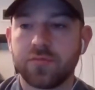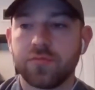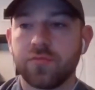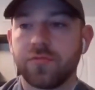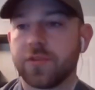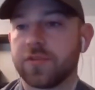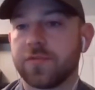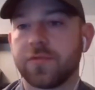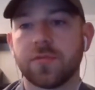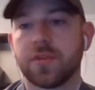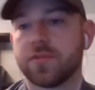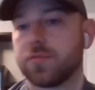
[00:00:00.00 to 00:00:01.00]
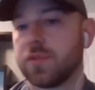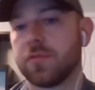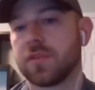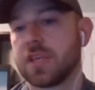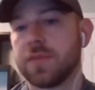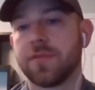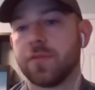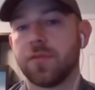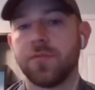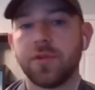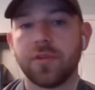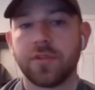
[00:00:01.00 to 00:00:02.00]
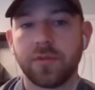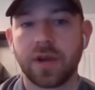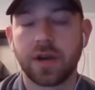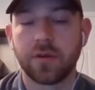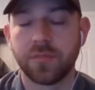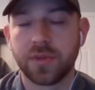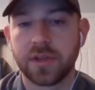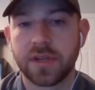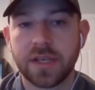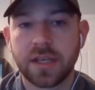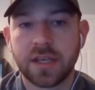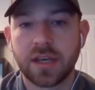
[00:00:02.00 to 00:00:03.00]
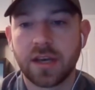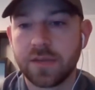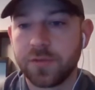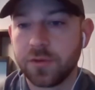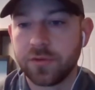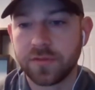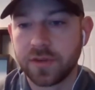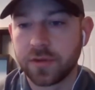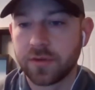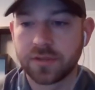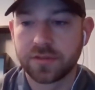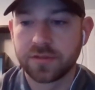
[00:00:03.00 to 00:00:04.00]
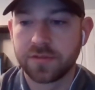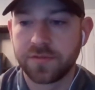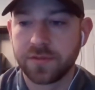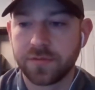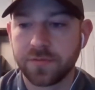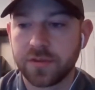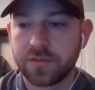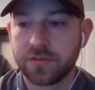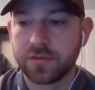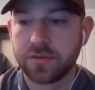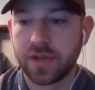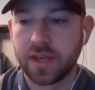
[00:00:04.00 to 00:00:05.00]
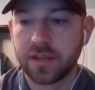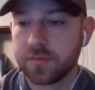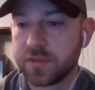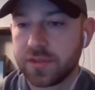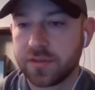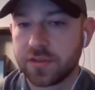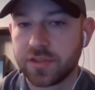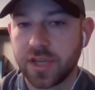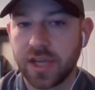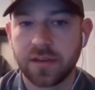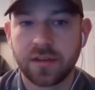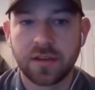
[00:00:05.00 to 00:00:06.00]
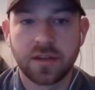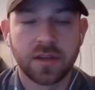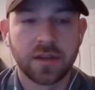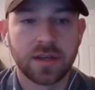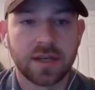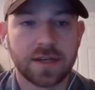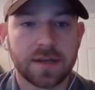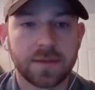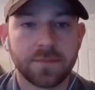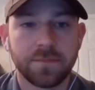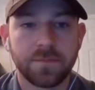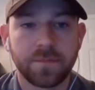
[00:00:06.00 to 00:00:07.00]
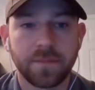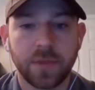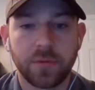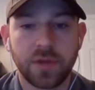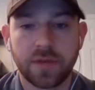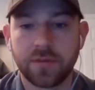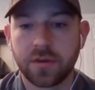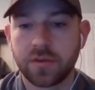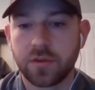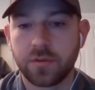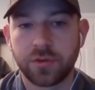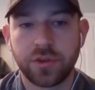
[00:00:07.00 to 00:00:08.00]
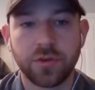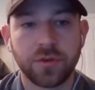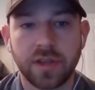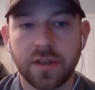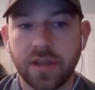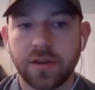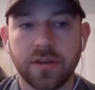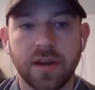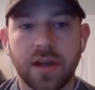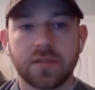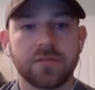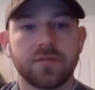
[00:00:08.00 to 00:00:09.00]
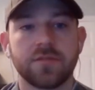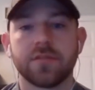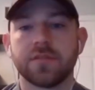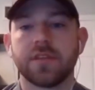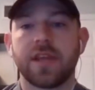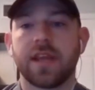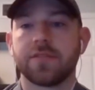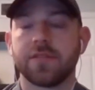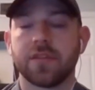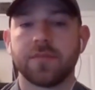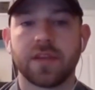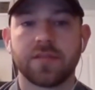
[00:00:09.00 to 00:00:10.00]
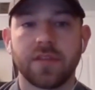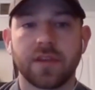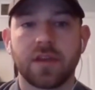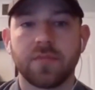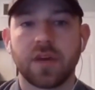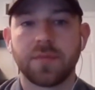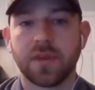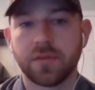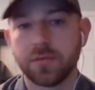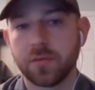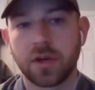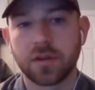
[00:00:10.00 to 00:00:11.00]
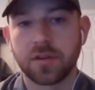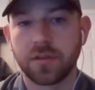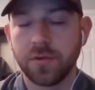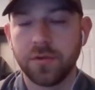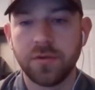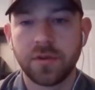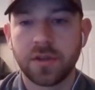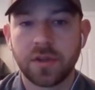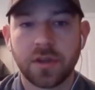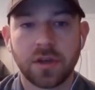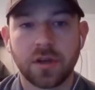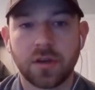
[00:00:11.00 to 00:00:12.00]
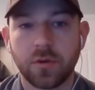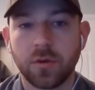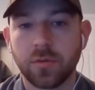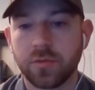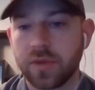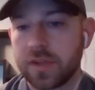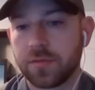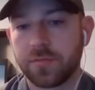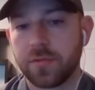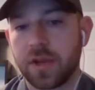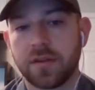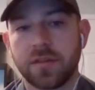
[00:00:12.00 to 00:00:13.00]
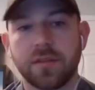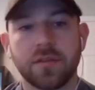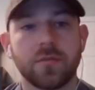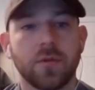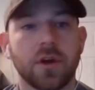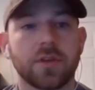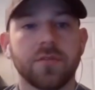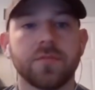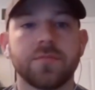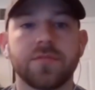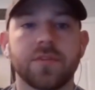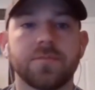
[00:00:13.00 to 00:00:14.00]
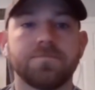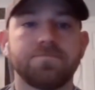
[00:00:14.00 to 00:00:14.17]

First and foremost, we'll keep everyone muted throughout, but if you do have any questions, feel free to add them into the chat. We have a Q&A later. I'll certainly answer them as they come up as we're walking through or at the end of the walkthrough. So